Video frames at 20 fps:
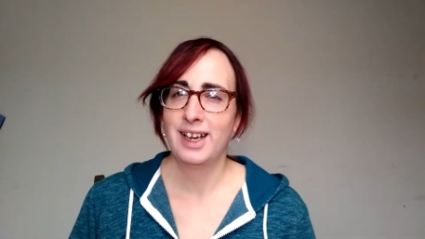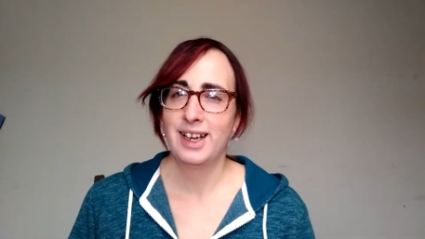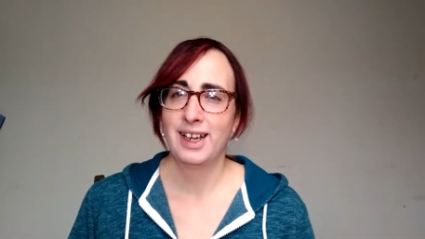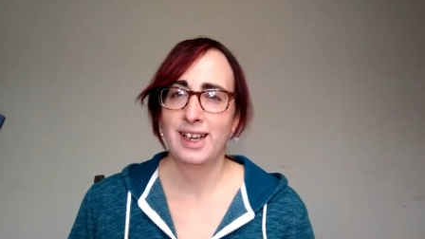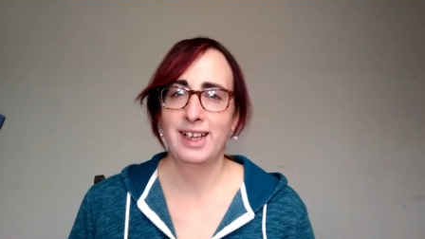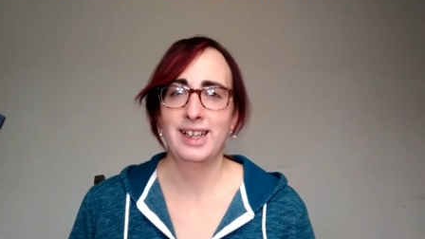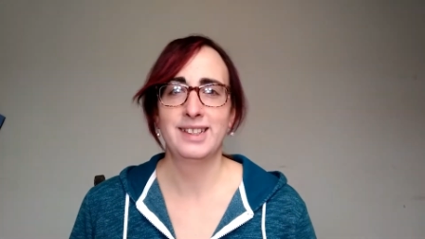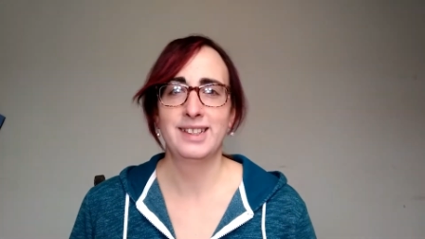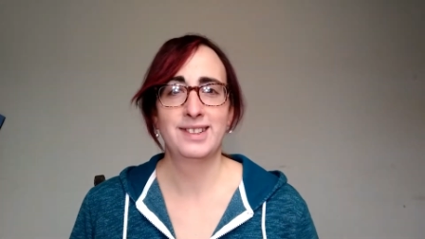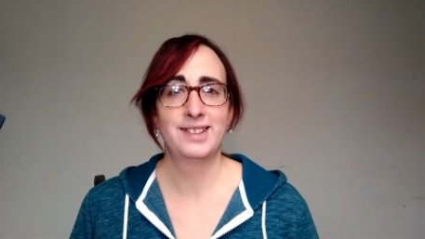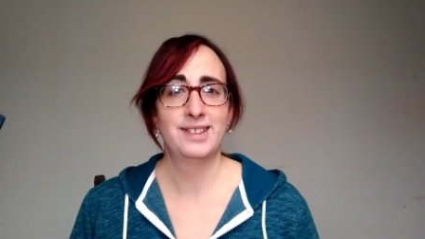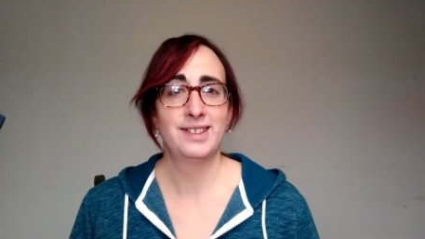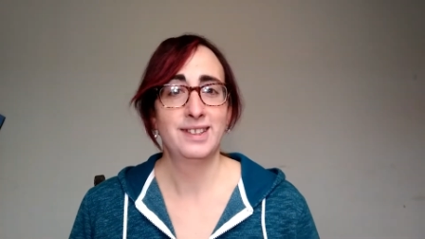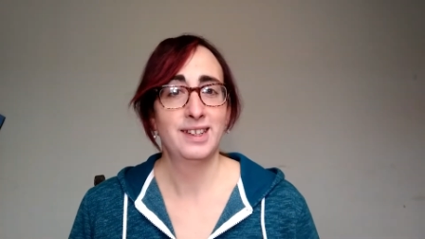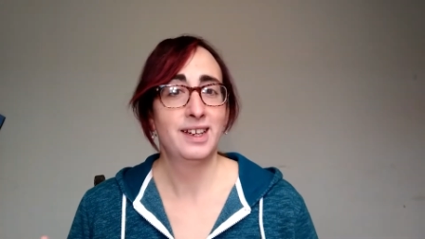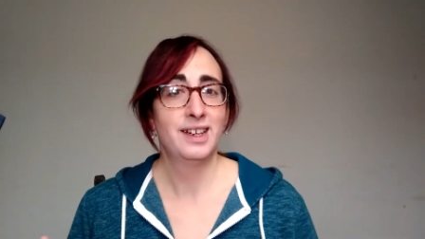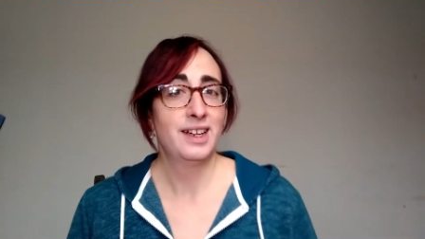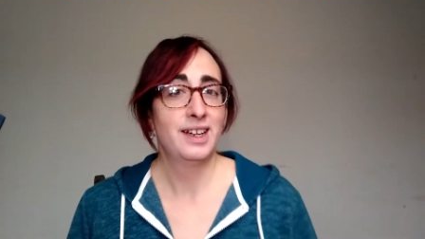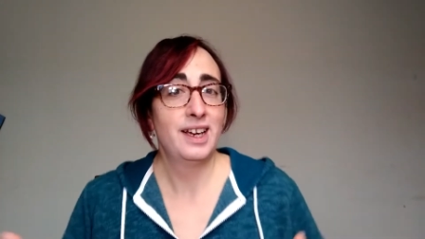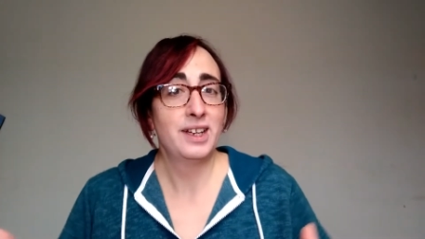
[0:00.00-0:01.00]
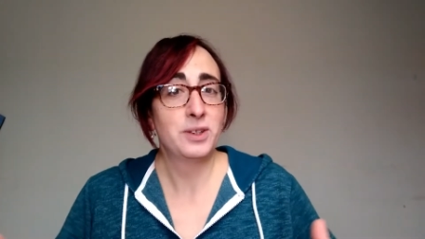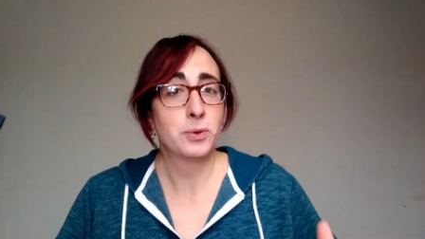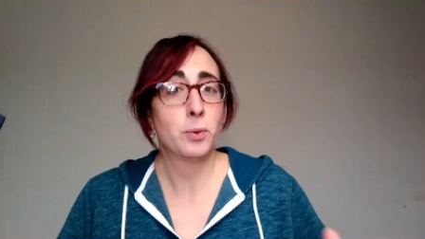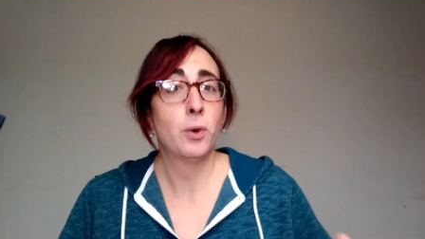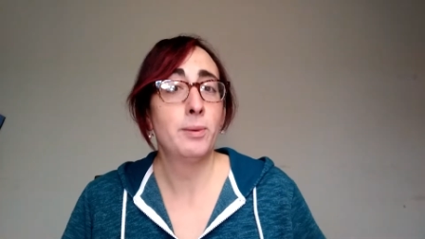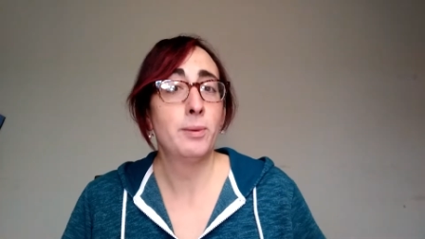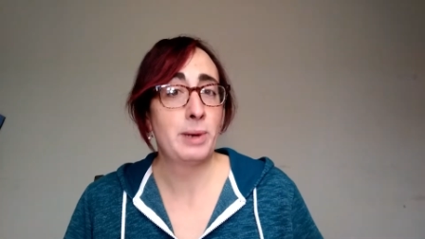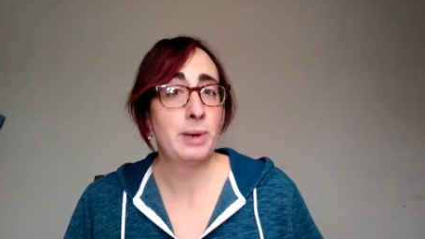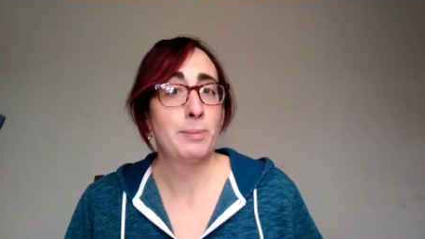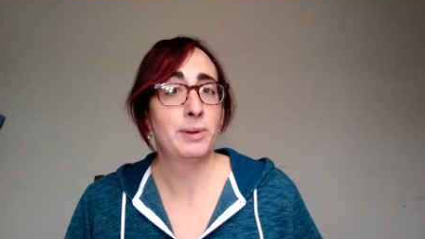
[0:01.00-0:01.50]
it's
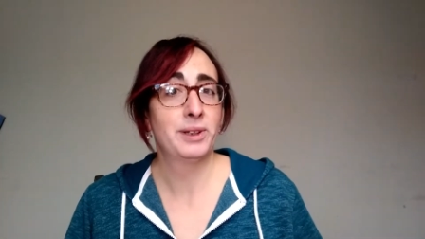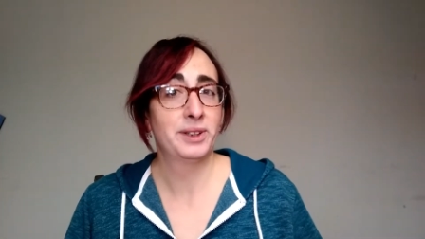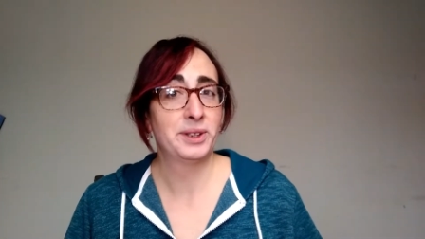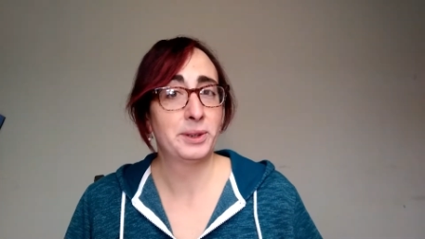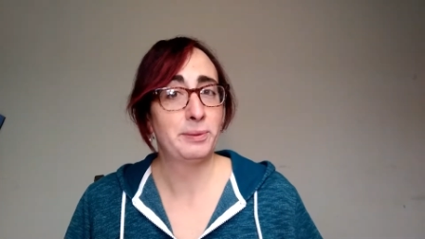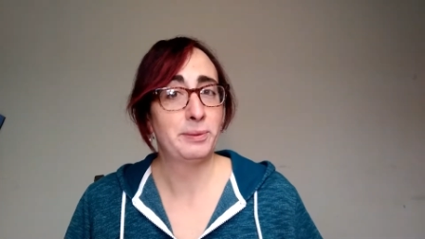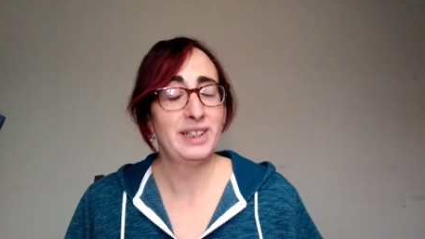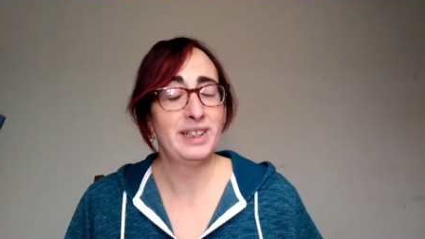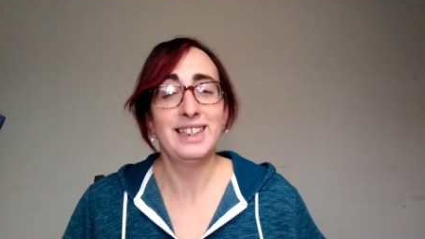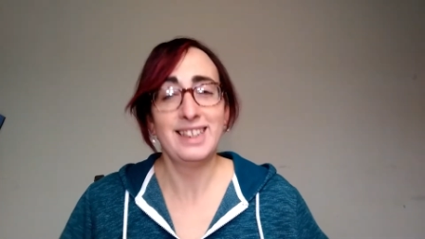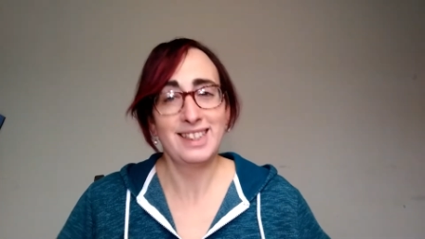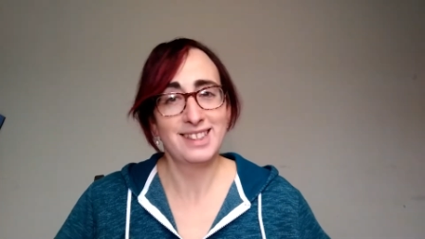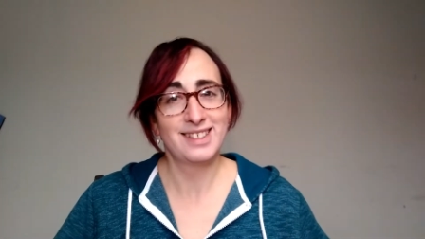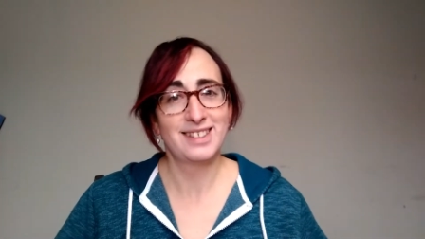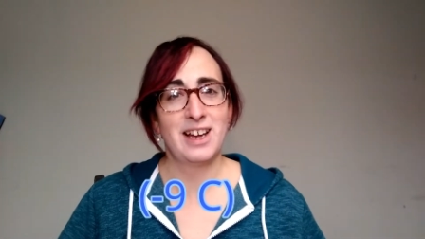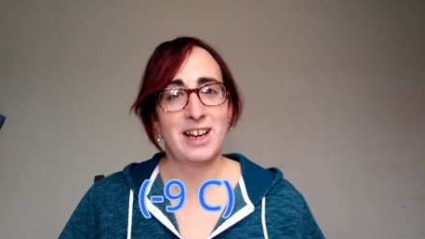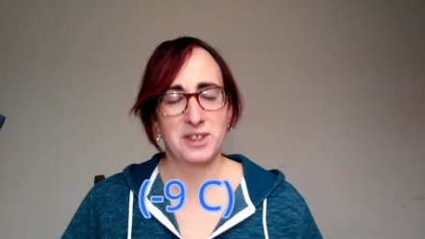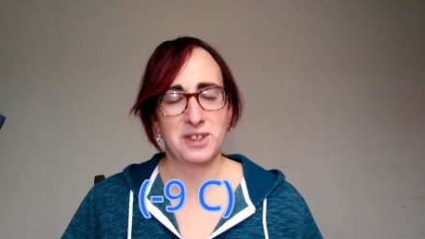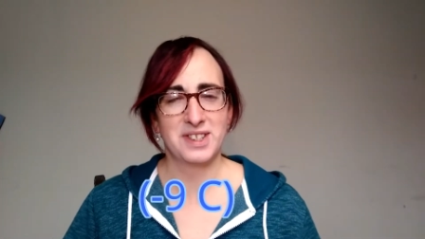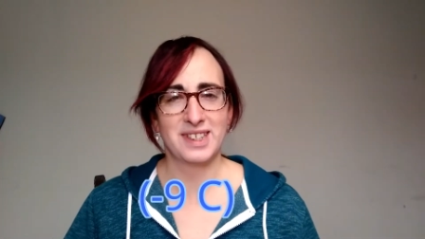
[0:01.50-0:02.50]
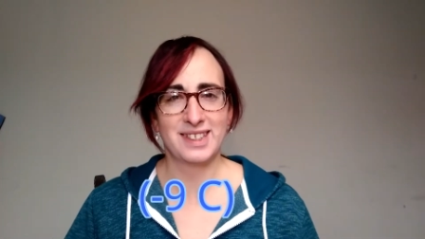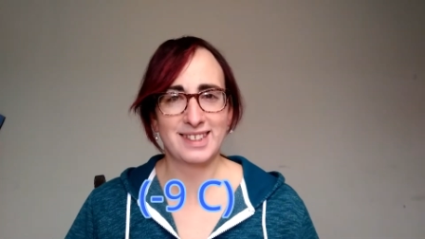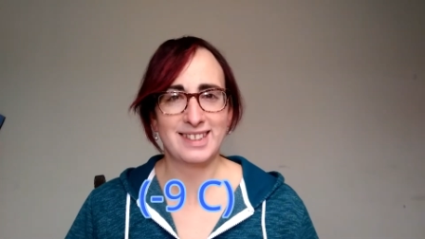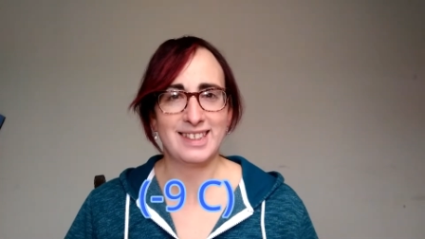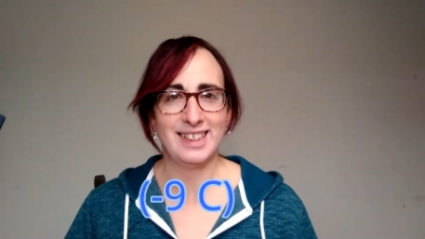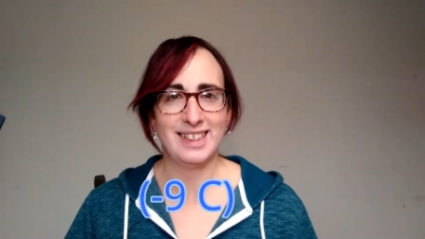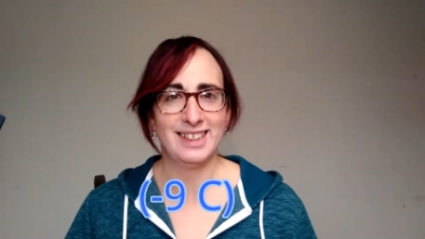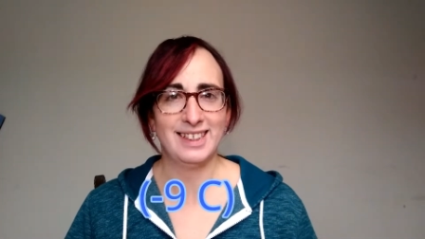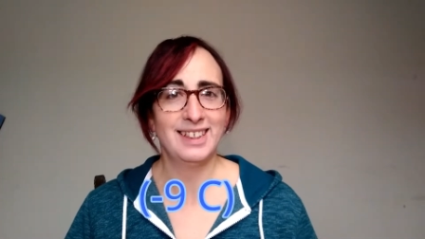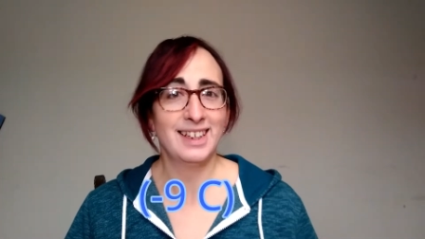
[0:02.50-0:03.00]
warmed up a little bit. It's now
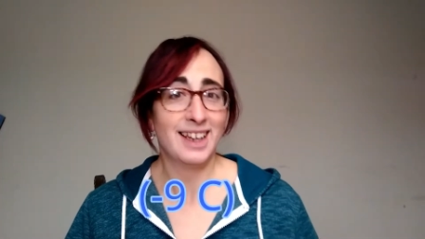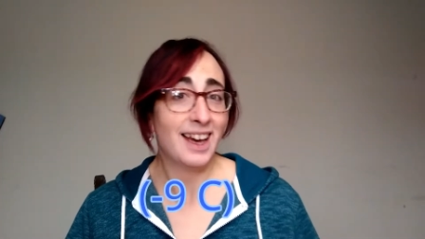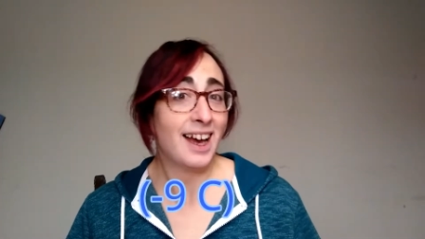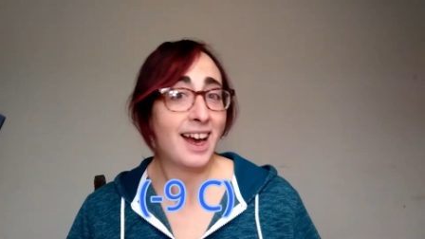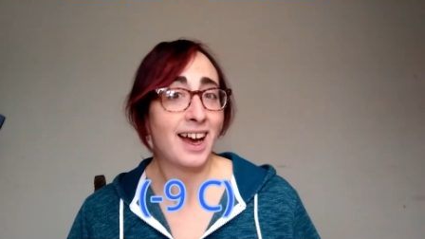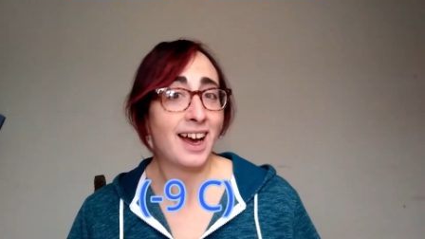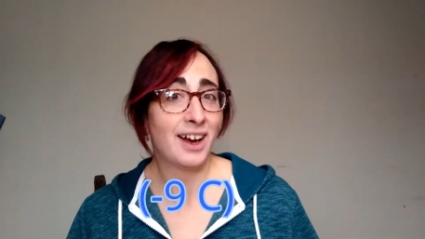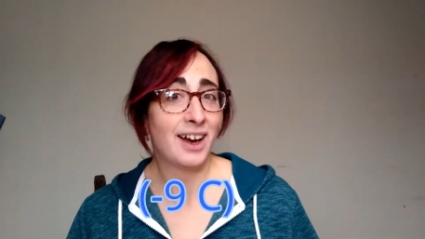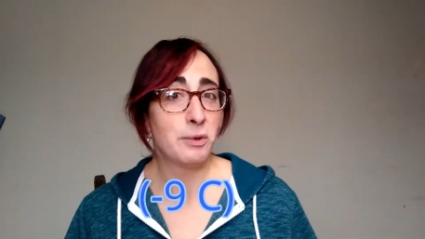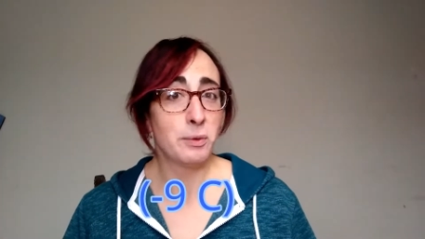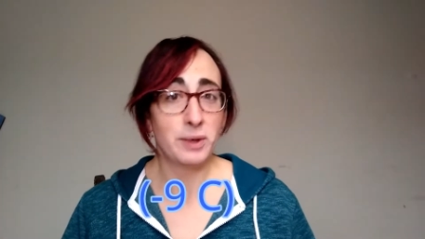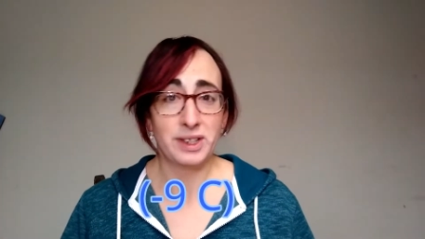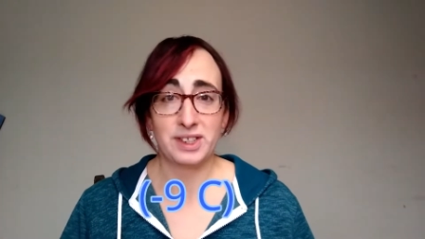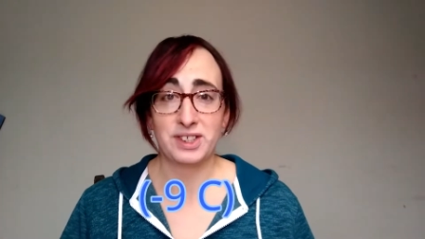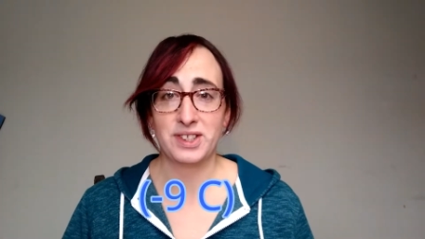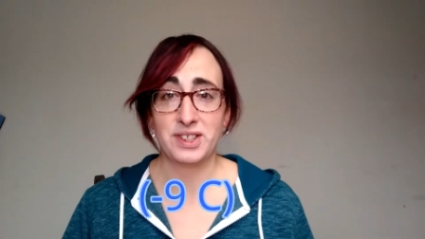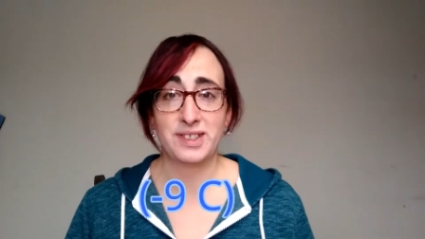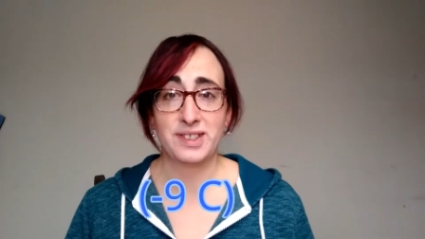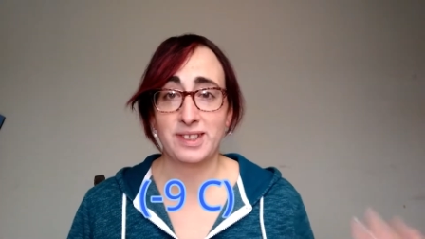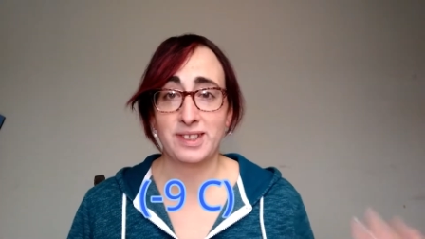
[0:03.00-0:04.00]
16. Which is,